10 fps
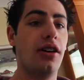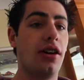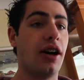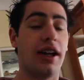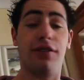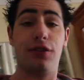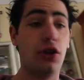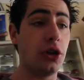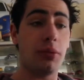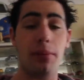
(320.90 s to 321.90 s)
I get
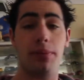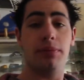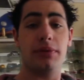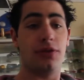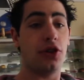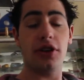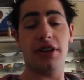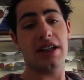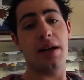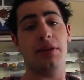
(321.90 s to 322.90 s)
food on
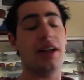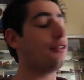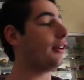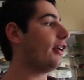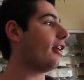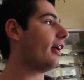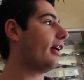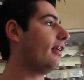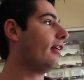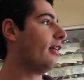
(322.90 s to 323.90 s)
the table every
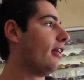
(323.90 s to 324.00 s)
night.